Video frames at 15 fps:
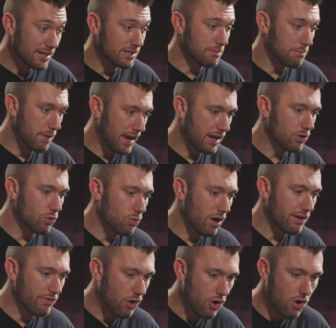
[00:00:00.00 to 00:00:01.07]
as a man who
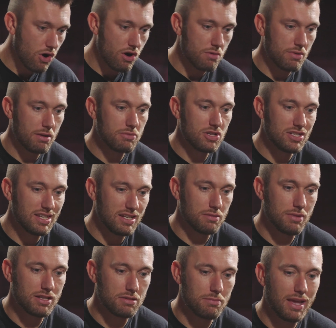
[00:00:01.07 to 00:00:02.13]
I've harmed, I'm just seeing him
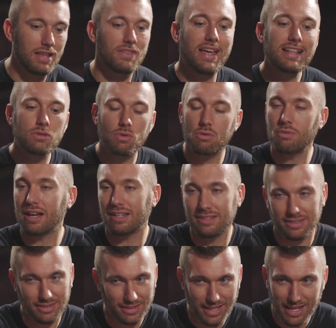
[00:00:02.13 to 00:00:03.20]
as a man. That's where
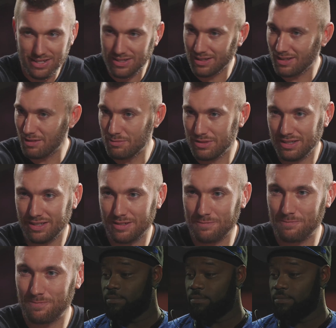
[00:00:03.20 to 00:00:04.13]
reconciliation comes in.